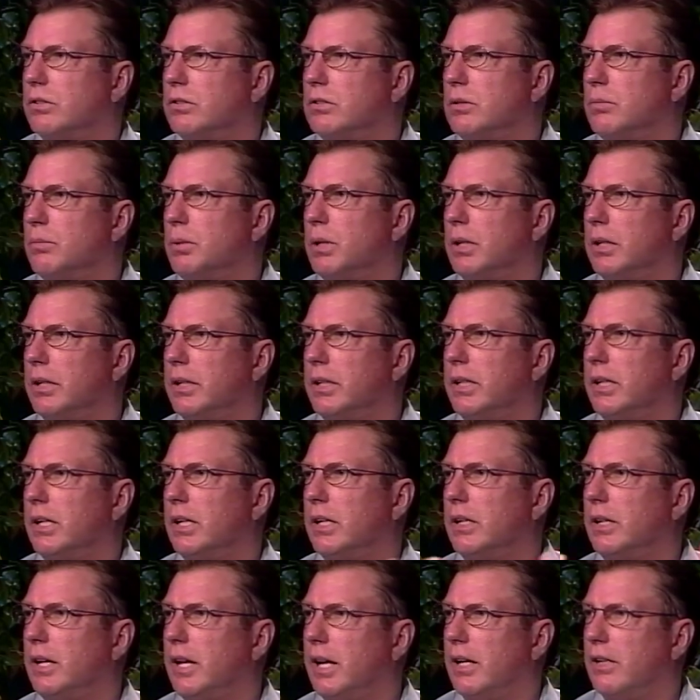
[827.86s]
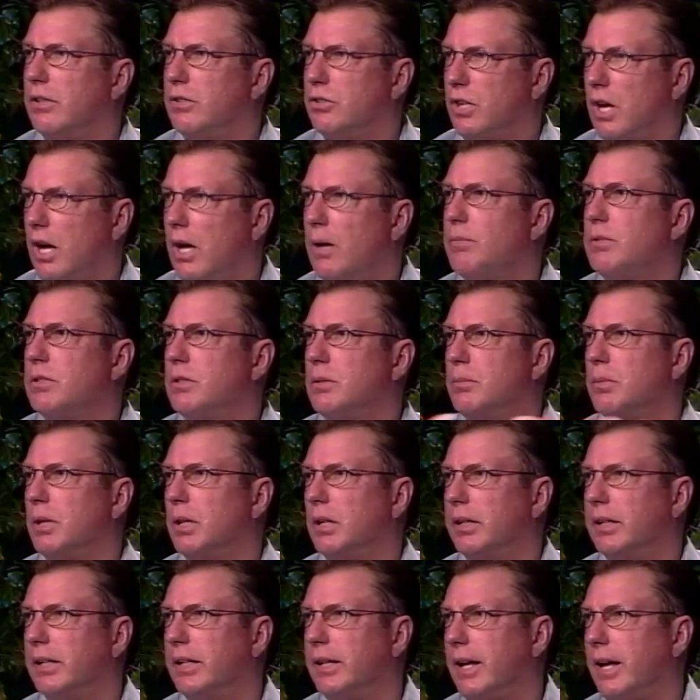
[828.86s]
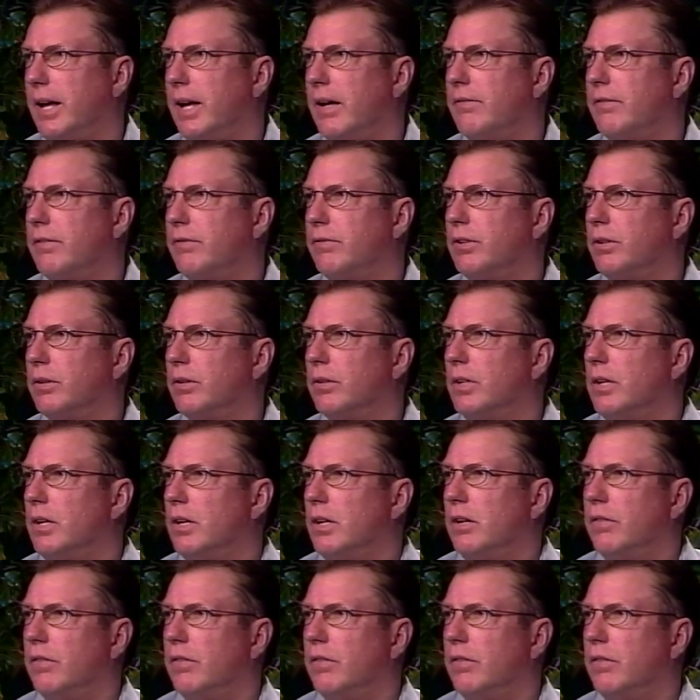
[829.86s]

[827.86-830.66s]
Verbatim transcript: stability and, and job stability they have, if they're,